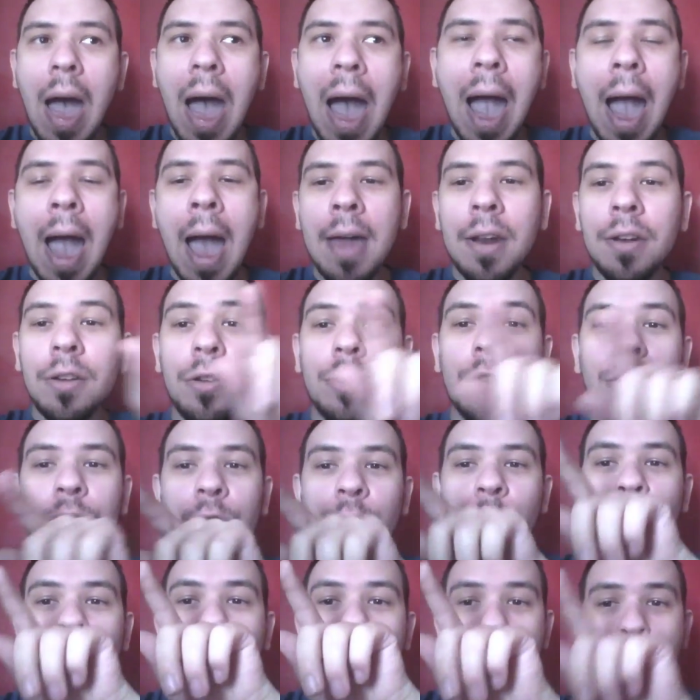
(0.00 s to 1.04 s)

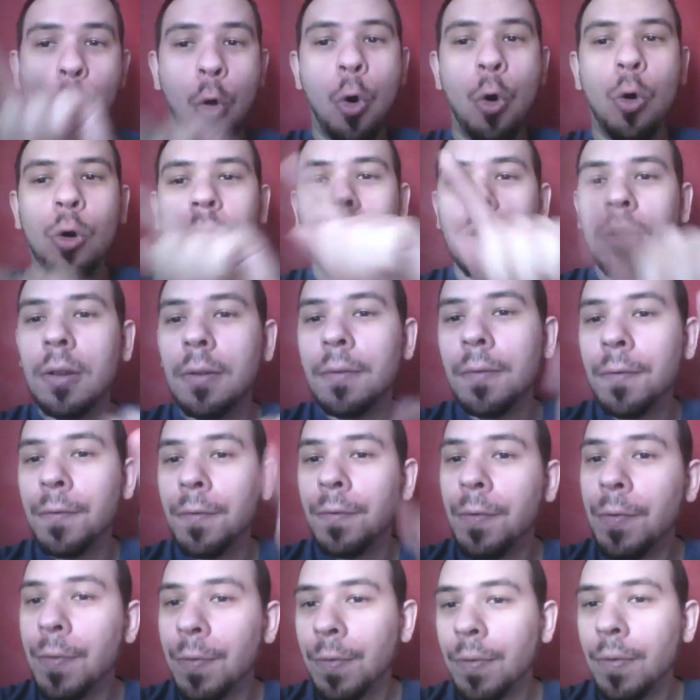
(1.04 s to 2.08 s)
and all
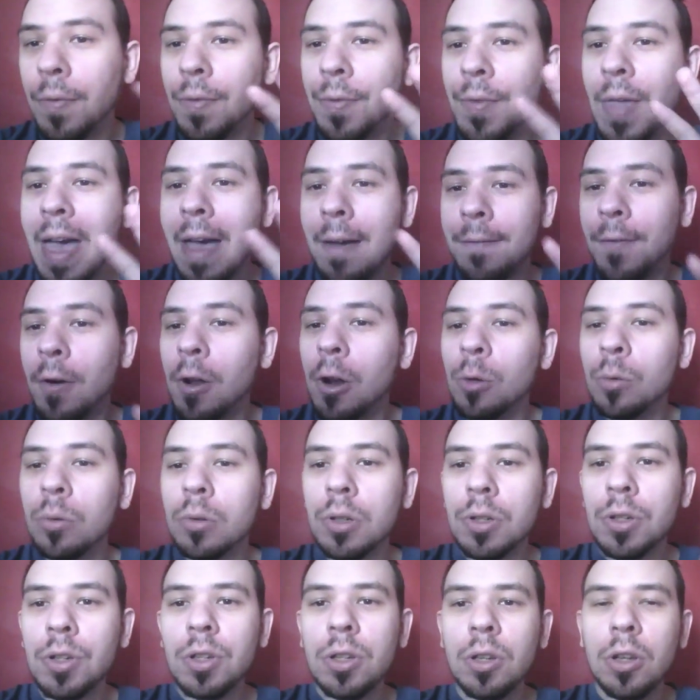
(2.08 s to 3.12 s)
of their
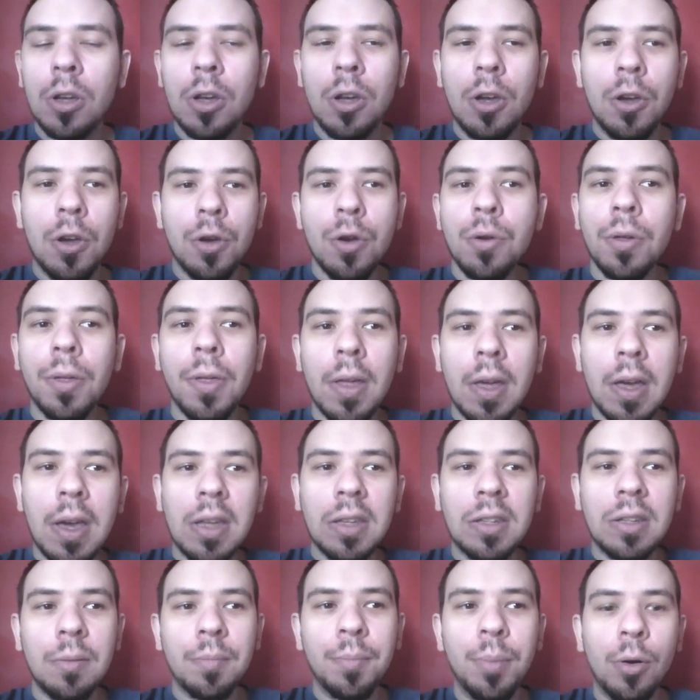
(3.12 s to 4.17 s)
followers who think
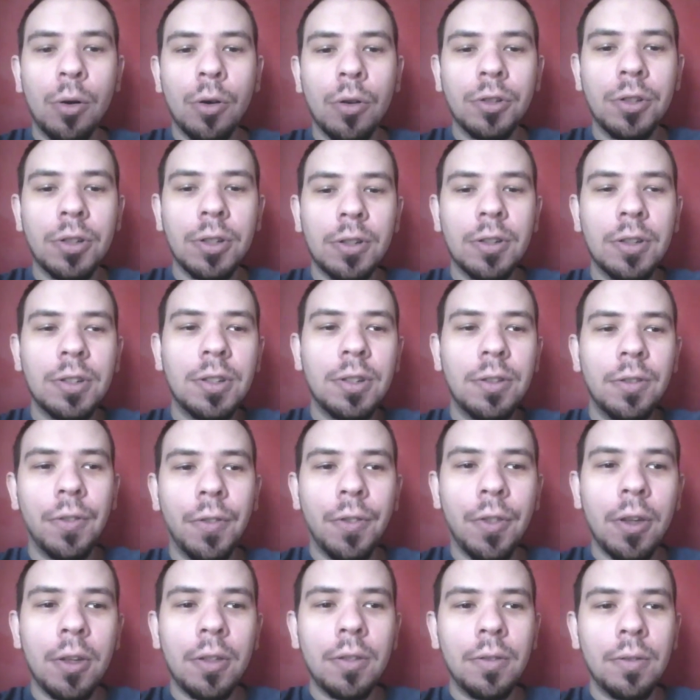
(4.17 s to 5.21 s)
it's important
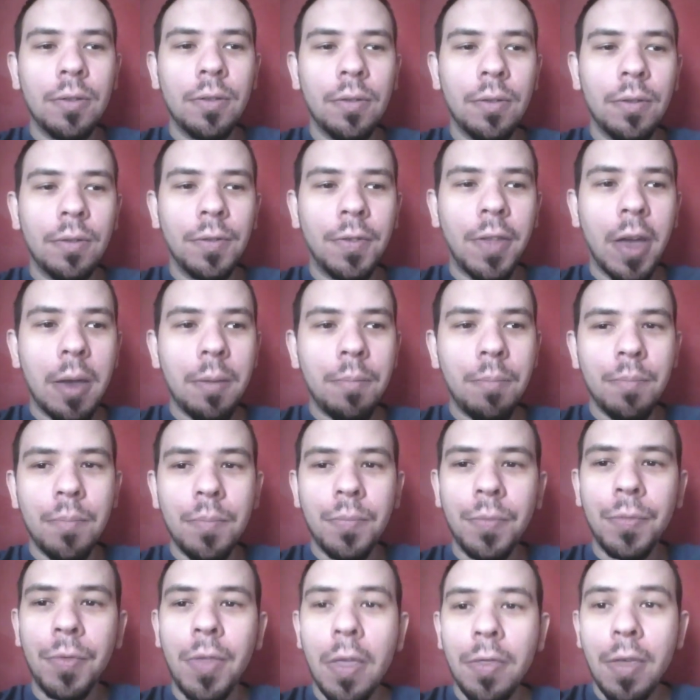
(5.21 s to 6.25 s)
that
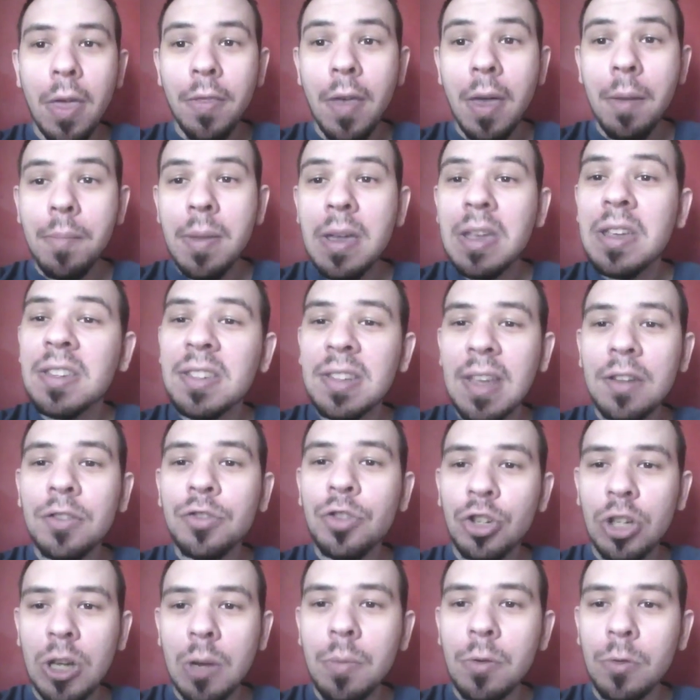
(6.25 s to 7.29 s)
they beat
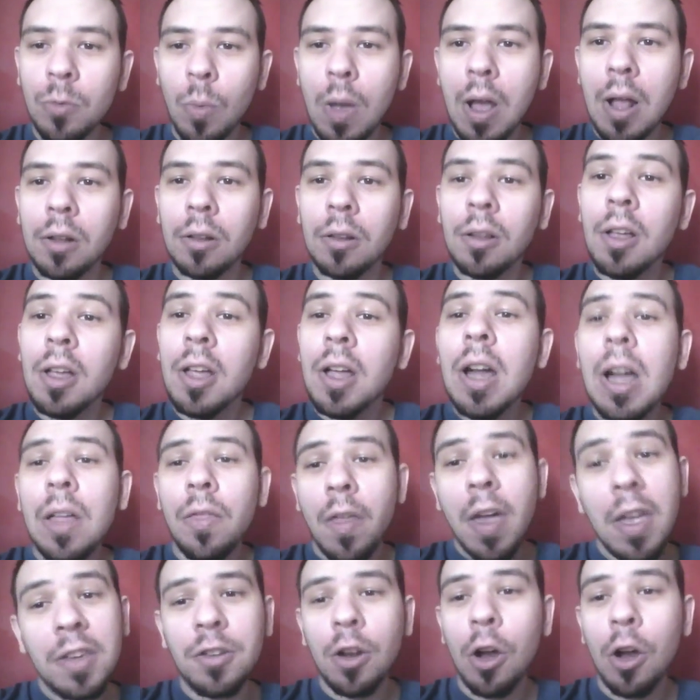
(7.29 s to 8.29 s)
censorship as well, and they